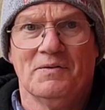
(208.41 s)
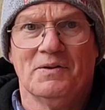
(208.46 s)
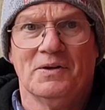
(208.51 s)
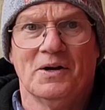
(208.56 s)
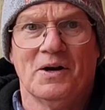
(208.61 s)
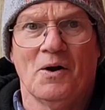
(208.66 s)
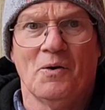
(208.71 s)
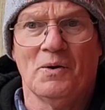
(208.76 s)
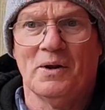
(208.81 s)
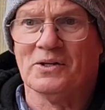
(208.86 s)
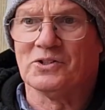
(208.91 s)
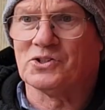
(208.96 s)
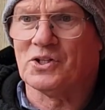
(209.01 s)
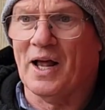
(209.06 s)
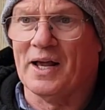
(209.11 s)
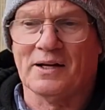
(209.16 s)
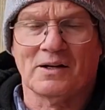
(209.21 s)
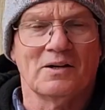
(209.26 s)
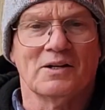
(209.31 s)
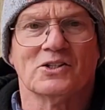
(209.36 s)
You know, it's
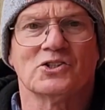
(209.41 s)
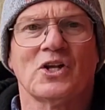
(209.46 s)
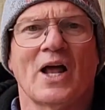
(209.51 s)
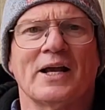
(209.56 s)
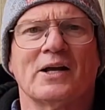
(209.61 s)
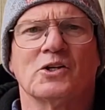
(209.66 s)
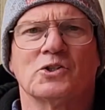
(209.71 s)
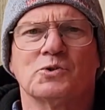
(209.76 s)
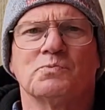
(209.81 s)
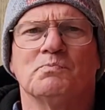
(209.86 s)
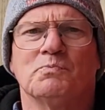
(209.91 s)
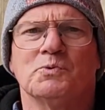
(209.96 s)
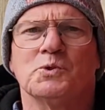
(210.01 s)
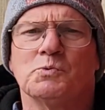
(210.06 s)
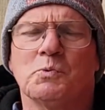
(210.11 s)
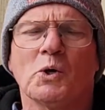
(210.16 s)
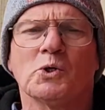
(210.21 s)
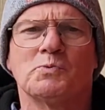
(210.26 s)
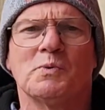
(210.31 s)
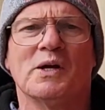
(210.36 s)
like it's
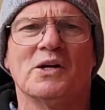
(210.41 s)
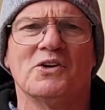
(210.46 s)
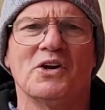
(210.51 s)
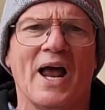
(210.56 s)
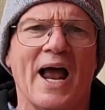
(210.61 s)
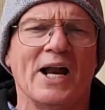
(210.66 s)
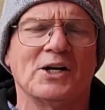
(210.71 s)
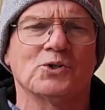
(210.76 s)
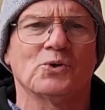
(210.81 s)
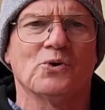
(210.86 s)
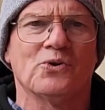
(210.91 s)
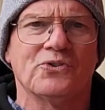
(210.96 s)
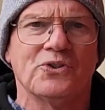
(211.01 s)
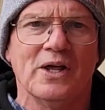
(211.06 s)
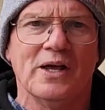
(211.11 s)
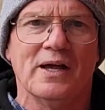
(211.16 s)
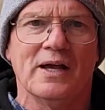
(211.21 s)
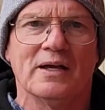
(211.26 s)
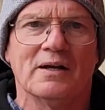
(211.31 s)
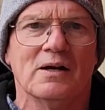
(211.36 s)
supposed to be a natural
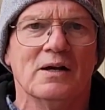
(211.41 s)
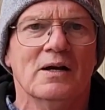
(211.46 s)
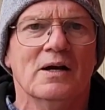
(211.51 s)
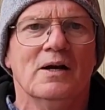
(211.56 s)
thing.